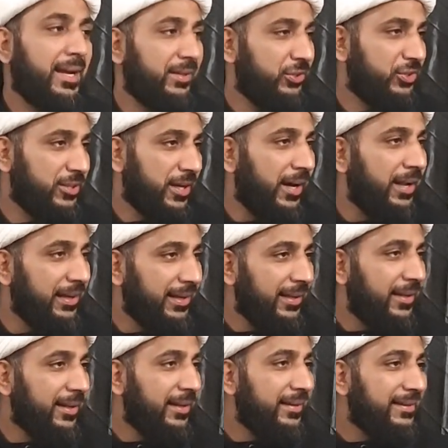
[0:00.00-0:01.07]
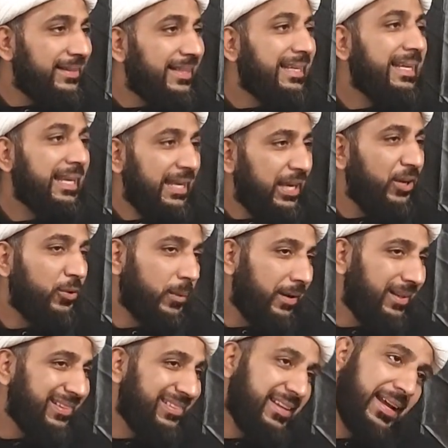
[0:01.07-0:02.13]
Inshallah, He
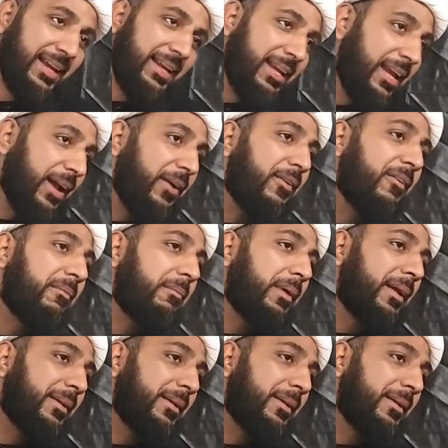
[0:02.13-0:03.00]
will take care of it.